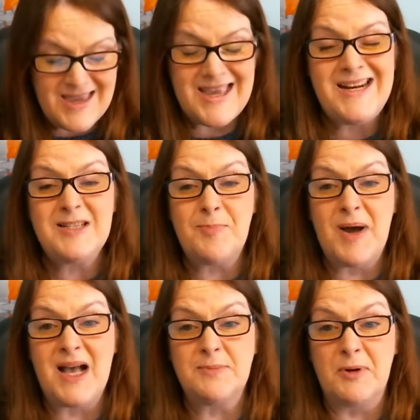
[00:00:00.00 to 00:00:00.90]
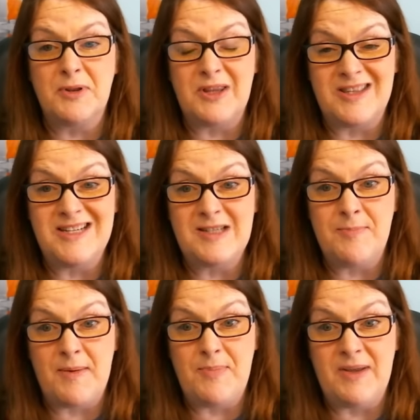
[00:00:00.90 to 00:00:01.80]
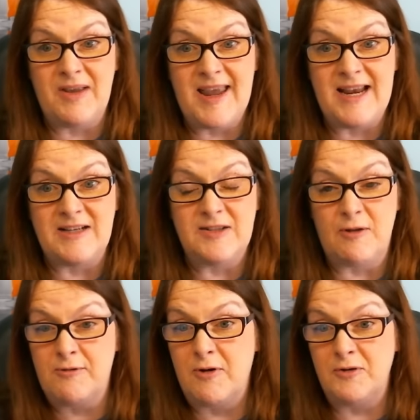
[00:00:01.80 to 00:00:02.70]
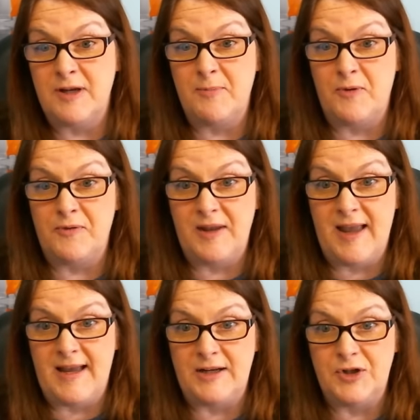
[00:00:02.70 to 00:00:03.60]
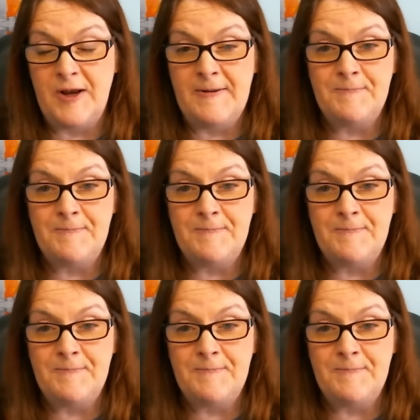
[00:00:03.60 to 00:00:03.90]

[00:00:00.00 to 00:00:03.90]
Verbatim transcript: It is possible that this might be the case that throws him over the edge.